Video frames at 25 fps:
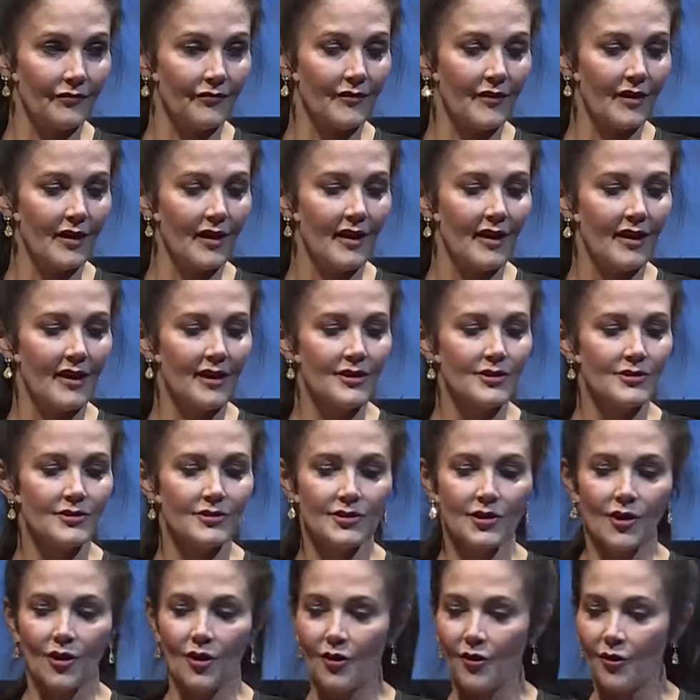They didn't get
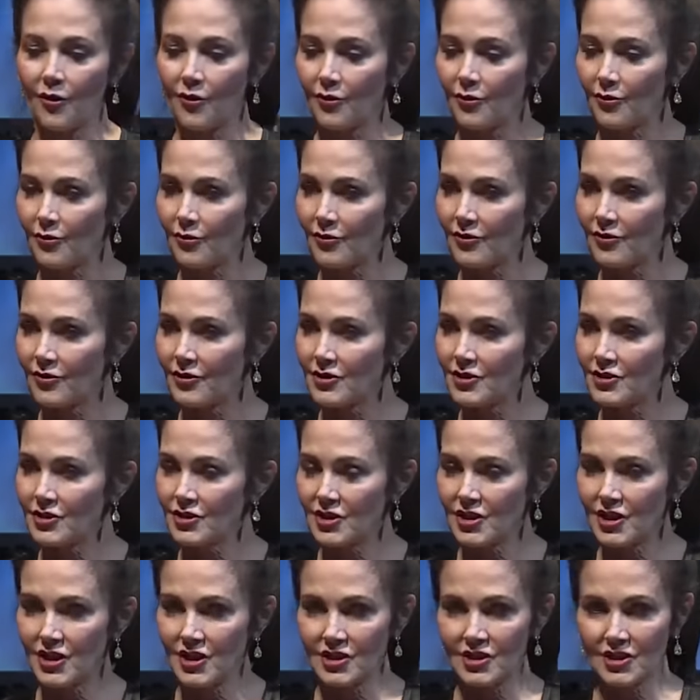into the history or
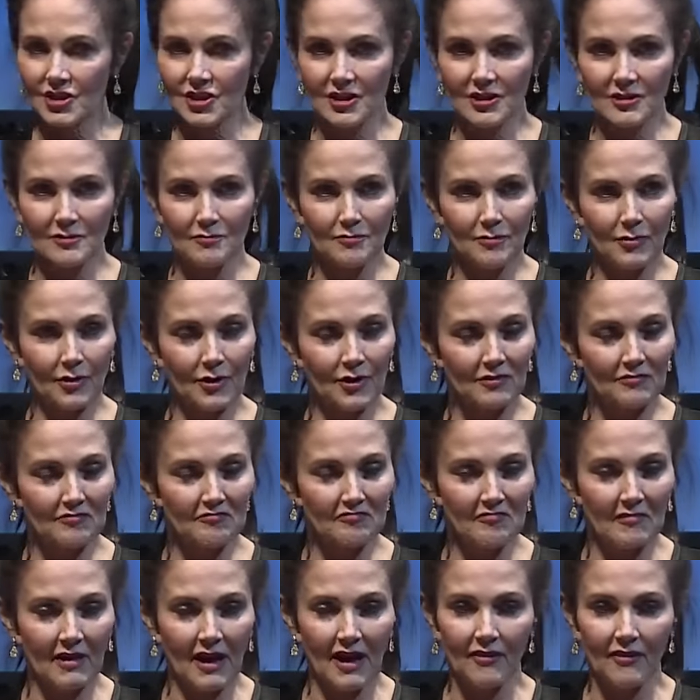what they meant like they did in the